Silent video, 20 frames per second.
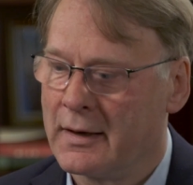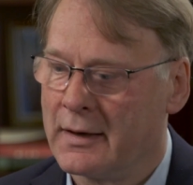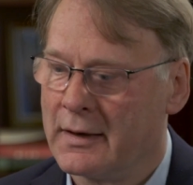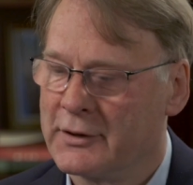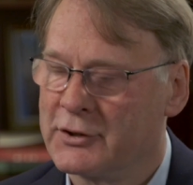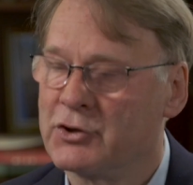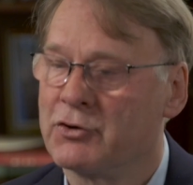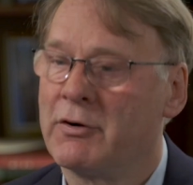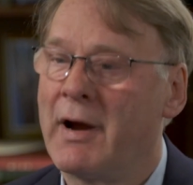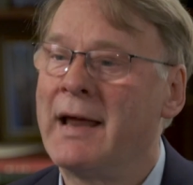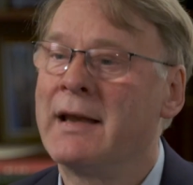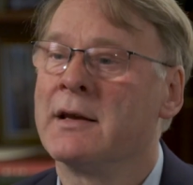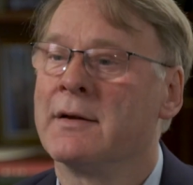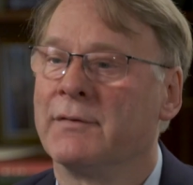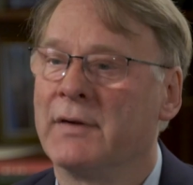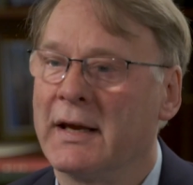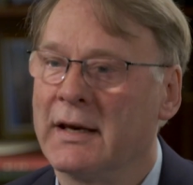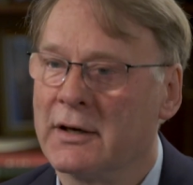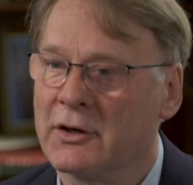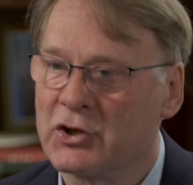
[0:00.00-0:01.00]
strand
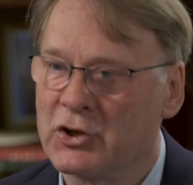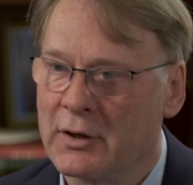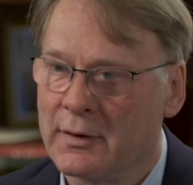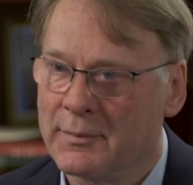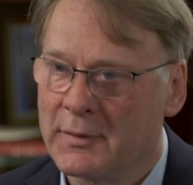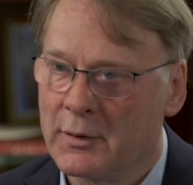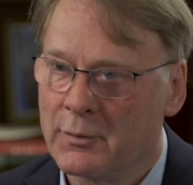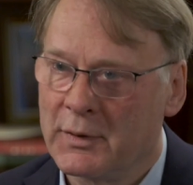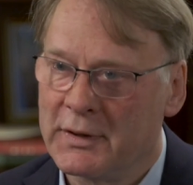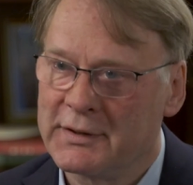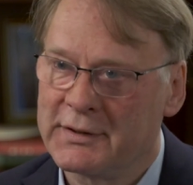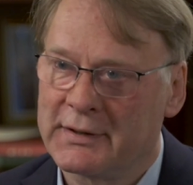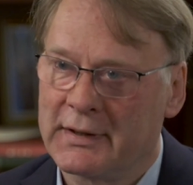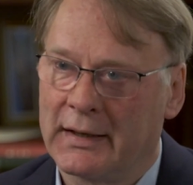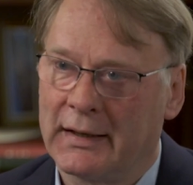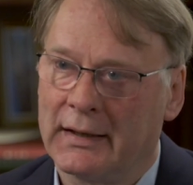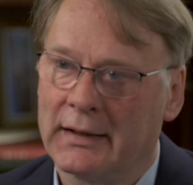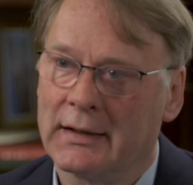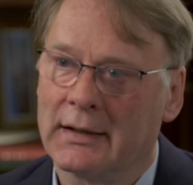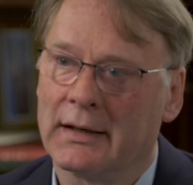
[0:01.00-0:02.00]
of leadership that we
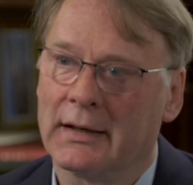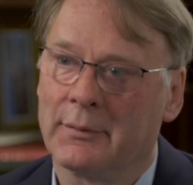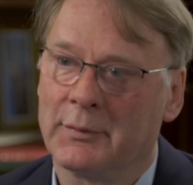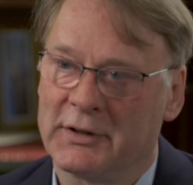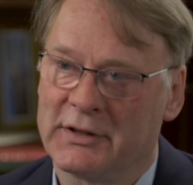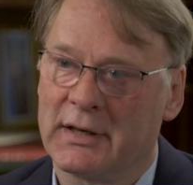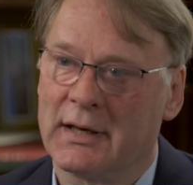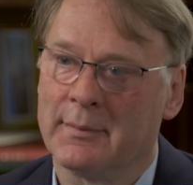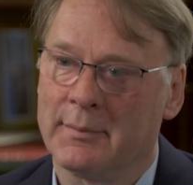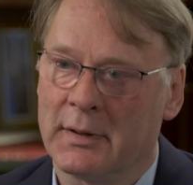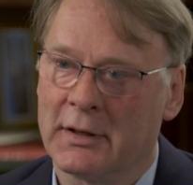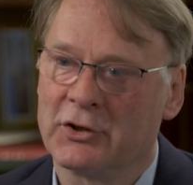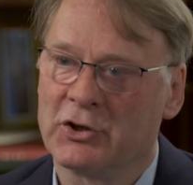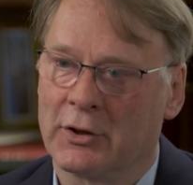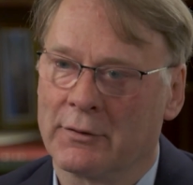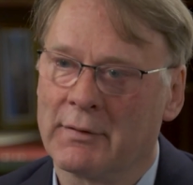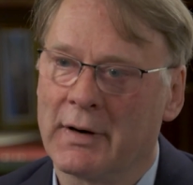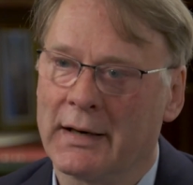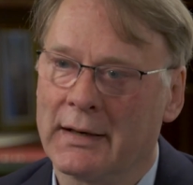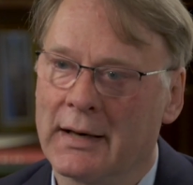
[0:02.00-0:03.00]
see
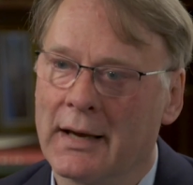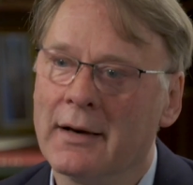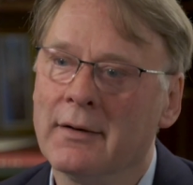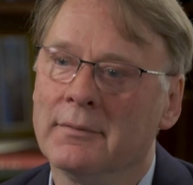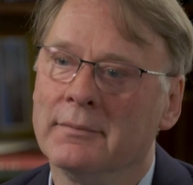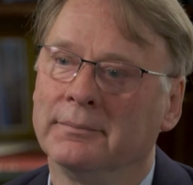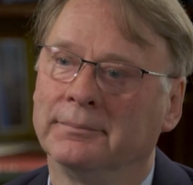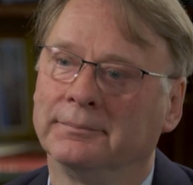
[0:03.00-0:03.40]
emerging right now.